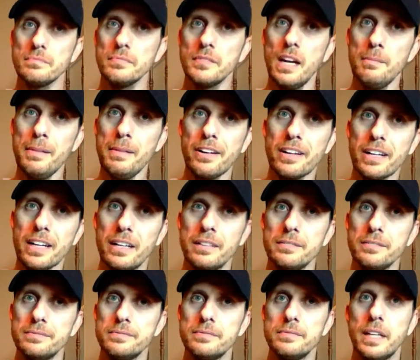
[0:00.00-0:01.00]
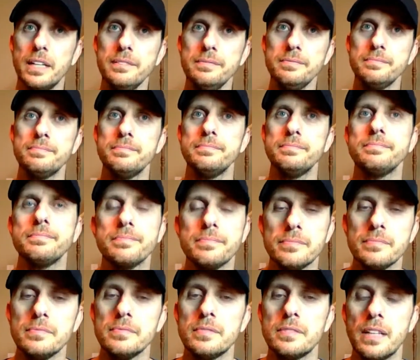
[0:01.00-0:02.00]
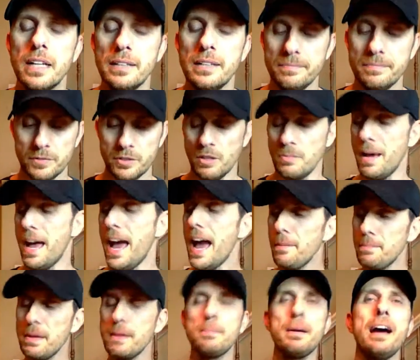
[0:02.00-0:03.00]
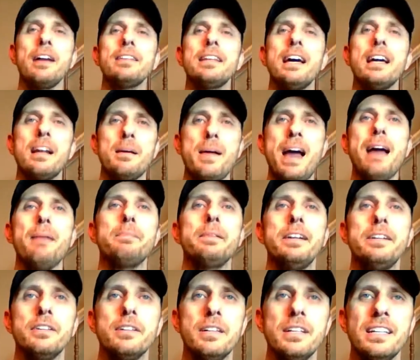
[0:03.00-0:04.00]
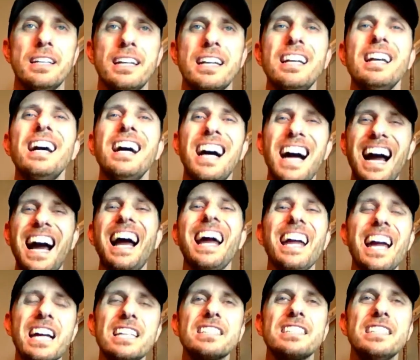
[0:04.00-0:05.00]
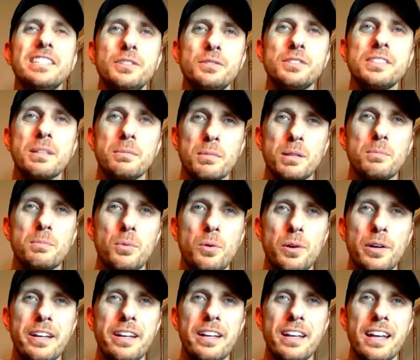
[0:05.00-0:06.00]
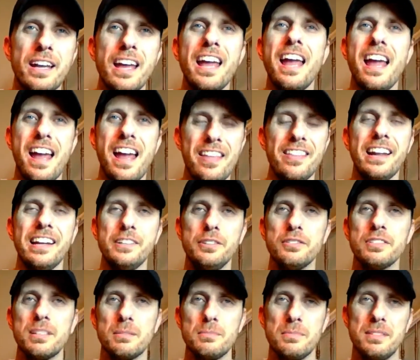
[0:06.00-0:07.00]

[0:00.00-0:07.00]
America, right? Right? So I'm happy about that. I'm happy to do it. I actually do some in the morning and then I do some at